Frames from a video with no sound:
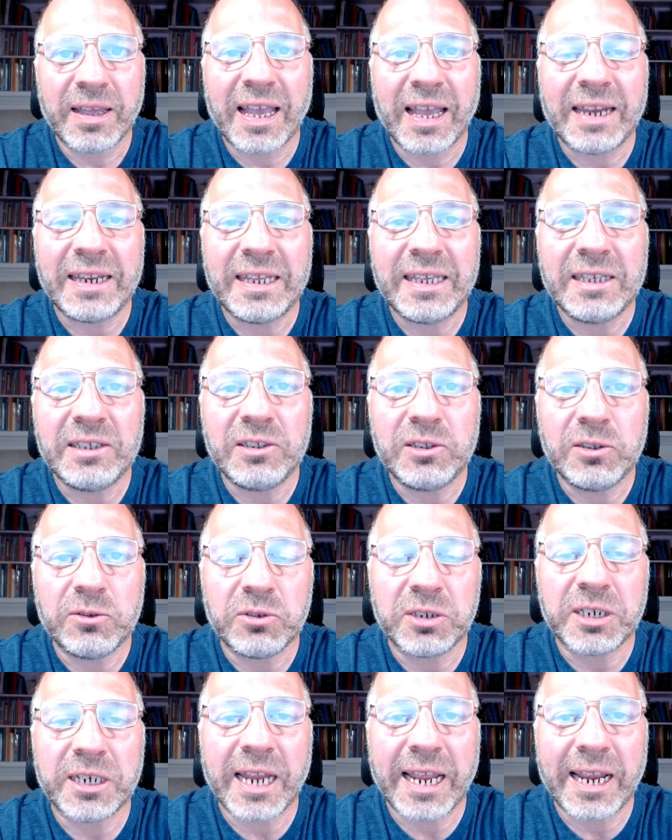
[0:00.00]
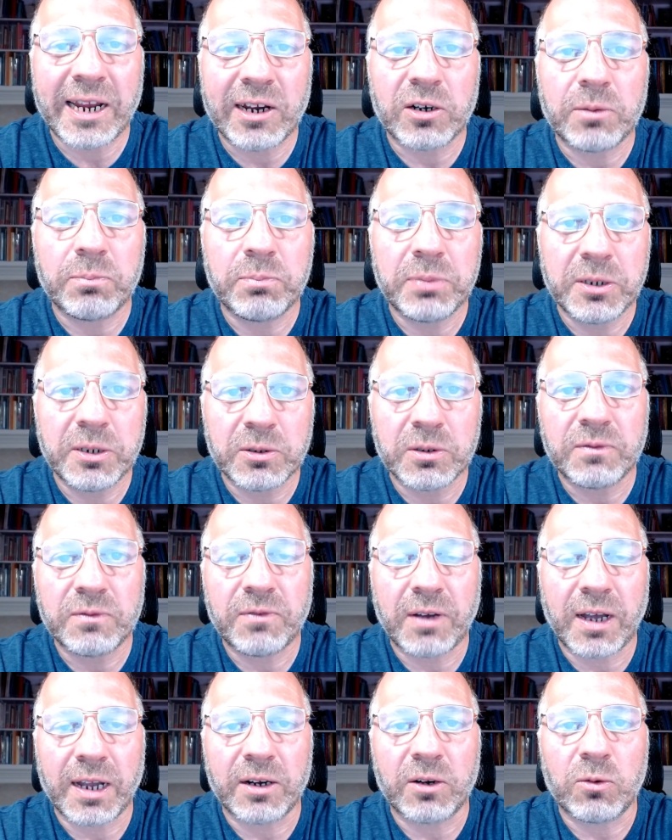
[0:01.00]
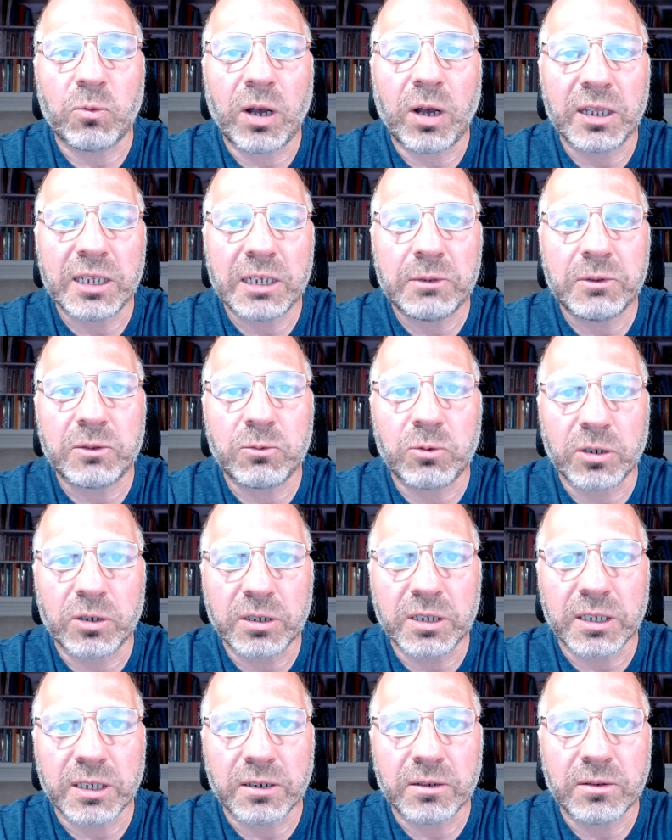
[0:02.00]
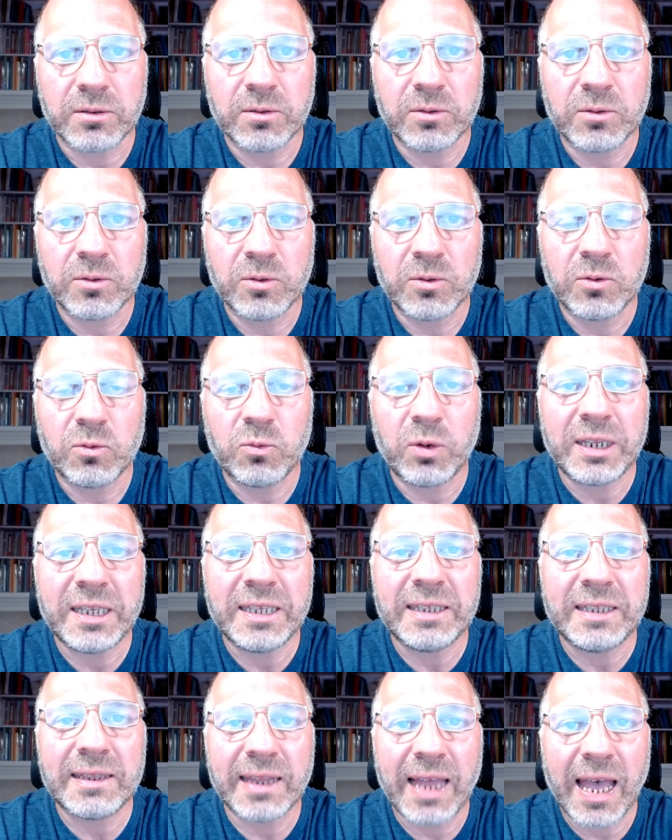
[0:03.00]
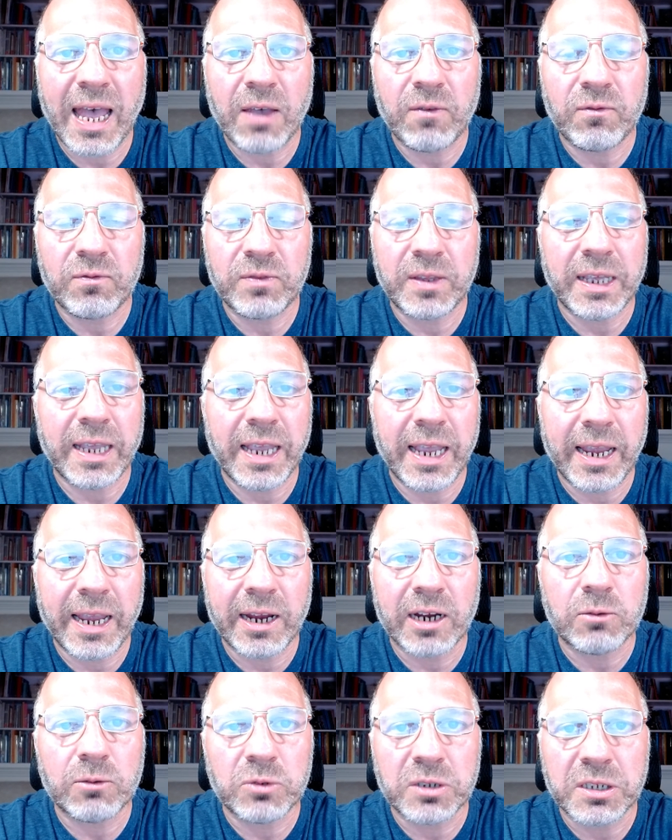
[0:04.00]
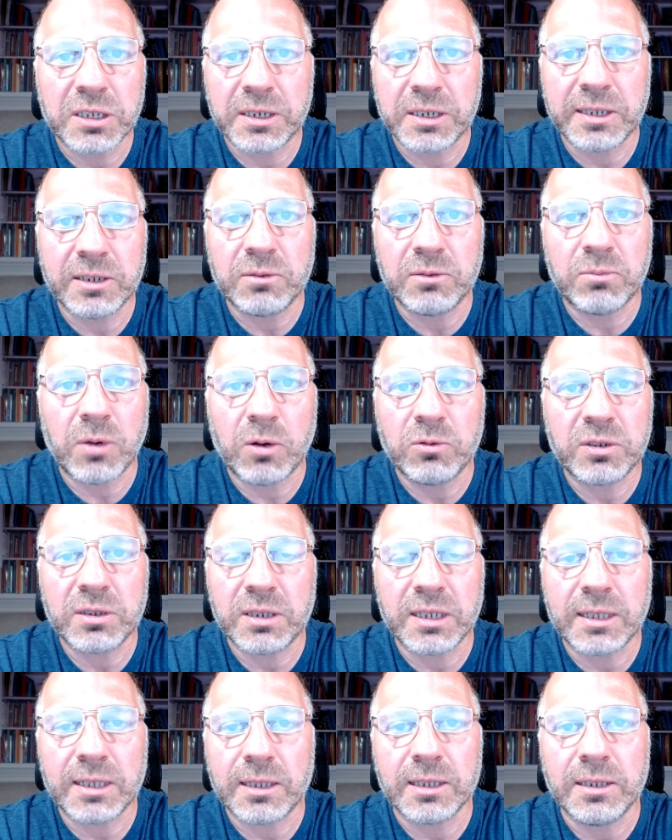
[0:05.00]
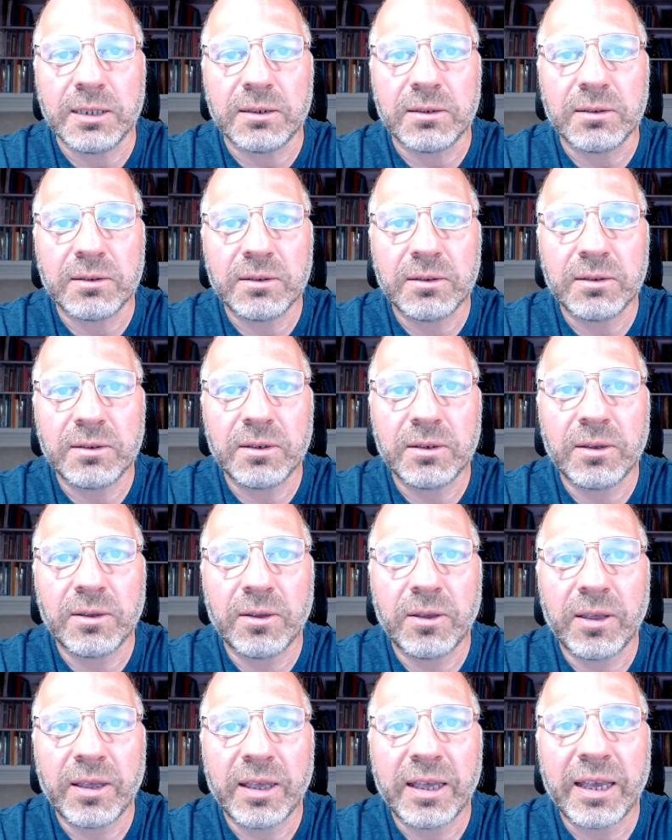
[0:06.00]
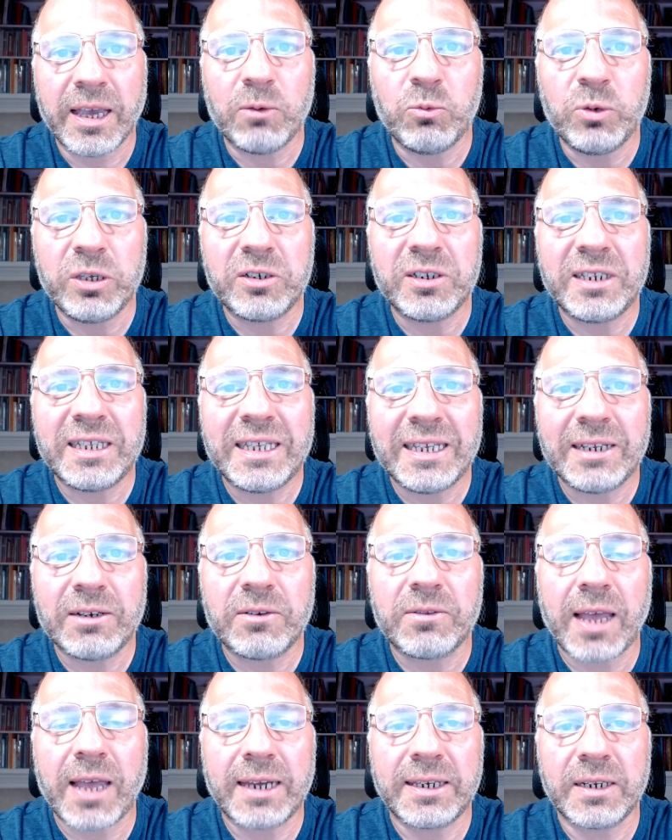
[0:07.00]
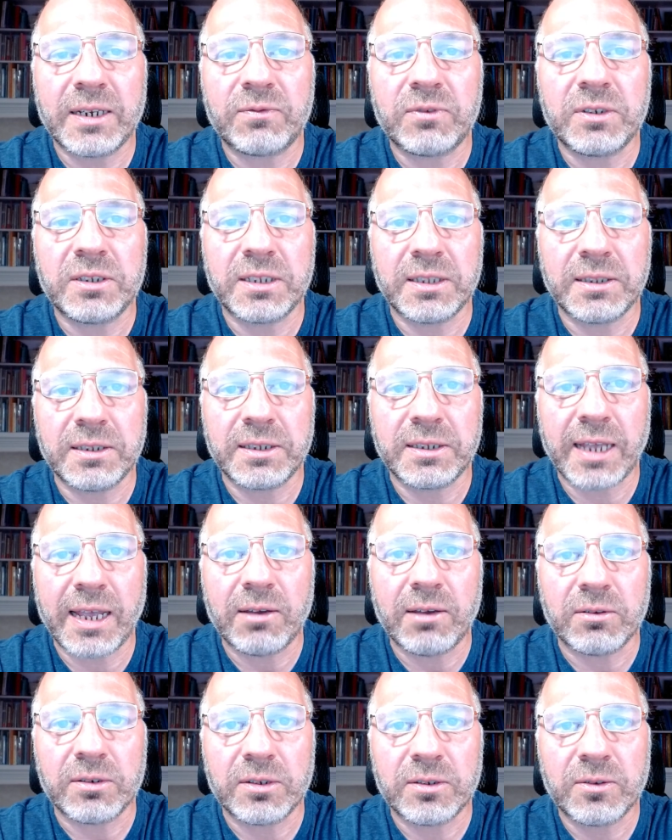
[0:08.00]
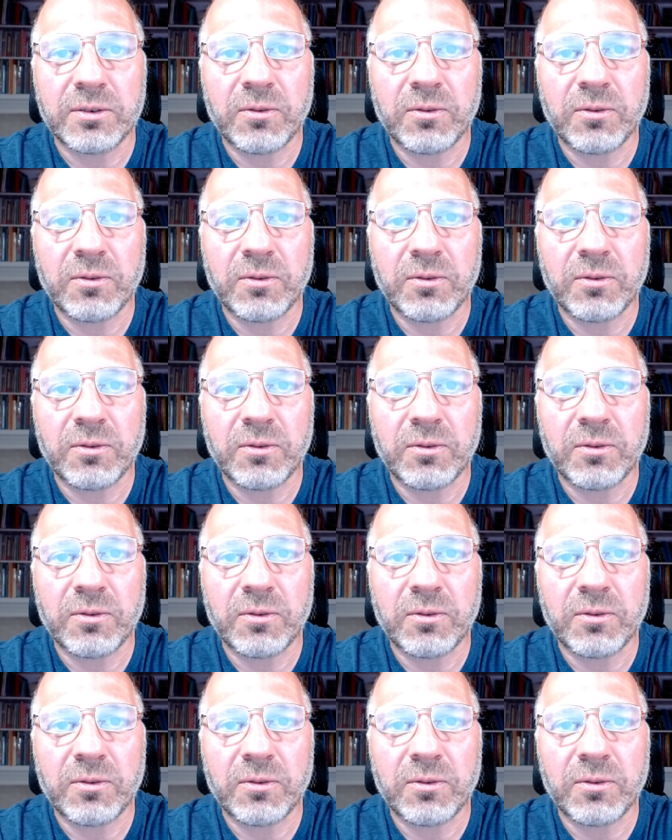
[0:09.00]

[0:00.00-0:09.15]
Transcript: and he used an air purifier while he was working. When he left, the air was still mostly clean, and we could hear that difference in the sound.